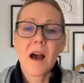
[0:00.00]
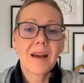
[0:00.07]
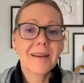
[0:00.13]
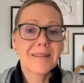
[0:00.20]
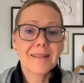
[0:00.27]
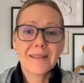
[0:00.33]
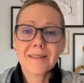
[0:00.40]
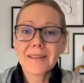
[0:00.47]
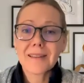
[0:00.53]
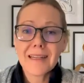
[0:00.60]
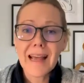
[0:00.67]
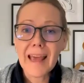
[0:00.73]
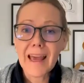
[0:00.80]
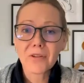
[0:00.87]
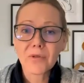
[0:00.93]
I still
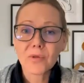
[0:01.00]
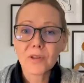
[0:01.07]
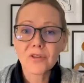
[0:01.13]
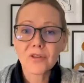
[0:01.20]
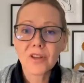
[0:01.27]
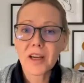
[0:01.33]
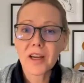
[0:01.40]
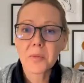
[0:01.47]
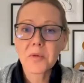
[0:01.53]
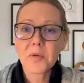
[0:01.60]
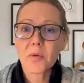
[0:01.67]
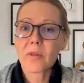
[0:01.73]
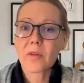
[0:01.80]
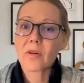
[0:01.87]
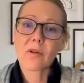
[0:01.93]
did annual checkups
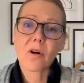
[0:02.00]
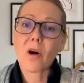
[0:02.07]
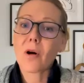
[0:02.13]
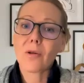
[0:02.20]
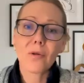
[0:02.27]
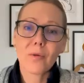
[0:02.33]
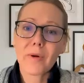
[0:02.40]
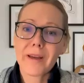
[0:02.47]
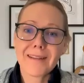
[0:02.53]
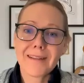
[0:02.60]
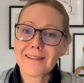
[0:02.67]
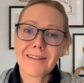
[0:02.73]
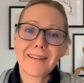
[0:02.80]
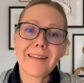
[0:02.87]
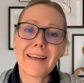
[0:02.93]
with her all the way
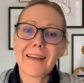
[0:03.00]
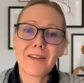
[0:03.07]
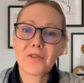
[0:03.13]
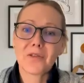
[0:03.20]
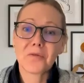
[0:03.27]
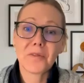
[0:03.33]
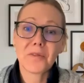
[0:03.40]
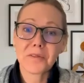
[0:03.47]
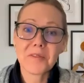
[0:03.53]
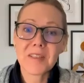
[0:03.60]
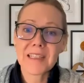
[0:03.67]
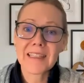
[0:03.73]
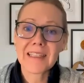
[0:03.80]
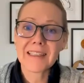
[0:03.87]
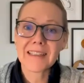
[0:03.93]
till the age of
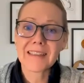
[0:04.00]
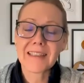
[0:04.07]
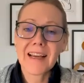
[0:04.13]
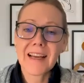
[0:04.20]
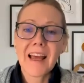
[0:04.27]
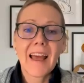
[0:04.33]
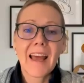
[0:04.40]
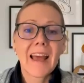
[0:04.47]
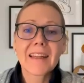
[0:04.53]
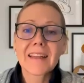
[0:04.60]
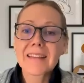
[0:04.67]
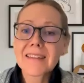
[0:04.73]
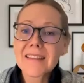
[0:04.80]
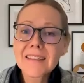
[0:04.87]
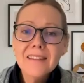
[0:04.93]
15.
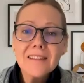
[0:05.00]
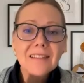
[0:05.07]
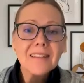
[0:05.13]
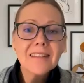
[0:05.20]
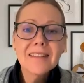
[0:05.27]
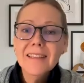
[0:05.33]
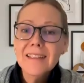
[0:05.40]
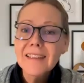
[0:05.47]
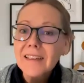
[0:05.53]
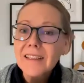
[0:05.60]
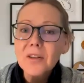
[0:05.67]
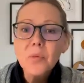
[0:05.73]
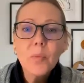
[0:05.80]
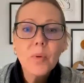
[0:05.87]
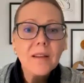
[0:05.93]
And still
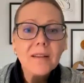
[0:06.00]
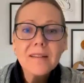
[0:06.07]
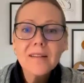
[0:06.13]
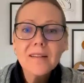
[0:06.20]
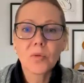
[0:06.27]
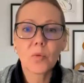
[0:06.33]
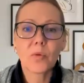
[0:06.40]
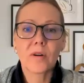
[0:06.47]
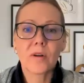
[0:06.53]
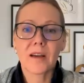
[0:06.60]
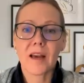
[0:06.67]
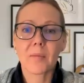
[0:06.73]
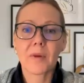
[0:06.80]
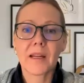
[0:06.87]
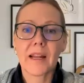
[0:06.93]
little bits were
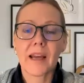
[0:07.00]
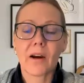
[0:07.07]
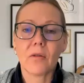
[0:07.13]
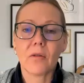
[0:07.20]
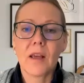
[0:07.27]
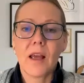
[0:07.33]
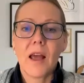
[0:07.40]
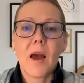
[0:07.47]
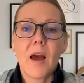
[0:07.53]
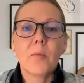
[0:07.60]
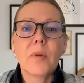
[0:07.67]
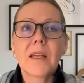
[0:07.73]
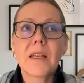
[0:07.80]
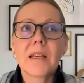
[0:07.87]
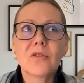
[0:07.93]
coming out
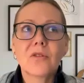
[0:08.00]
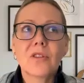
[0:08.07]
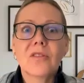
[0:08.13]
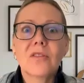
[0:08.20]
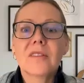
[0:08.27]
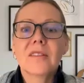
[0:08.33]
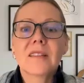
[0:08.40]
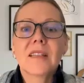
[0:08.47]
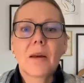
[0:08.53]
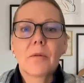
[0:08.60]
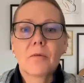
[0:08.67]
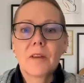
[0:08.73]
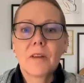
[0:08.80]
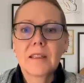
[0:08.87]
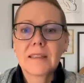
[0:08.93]
because she just kept
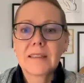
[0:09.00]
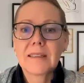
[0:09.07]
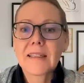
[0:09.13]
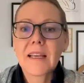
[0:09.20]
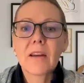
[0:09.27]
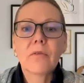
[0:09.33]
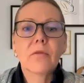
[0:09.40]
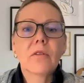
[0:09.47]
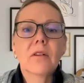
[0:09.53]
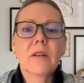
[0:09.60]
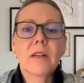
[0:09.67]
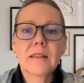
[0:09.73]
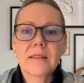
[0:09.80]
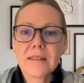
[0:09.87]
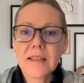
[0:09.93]
feeling safer
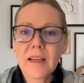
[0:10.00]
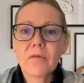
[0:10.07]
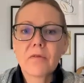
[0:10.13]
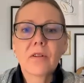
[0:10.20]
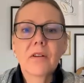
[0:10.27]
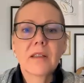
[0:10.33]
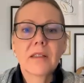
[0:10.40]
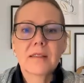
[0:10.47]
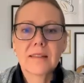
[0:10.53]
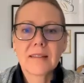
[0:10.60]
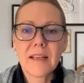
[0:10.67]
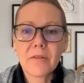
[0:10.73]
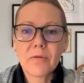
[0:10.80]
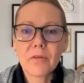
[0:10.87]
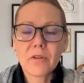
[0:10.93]
and safer and
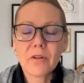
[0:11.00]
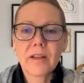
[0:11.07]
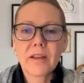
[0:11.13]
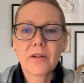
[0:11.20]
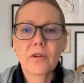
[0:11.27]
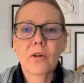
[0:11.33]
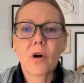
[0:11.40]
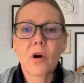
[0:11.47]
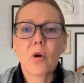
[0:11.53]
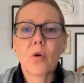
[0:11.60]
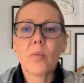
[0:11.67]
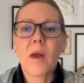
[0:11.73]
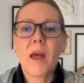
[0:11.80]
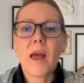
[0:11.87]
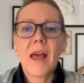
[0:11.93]
safer in her home.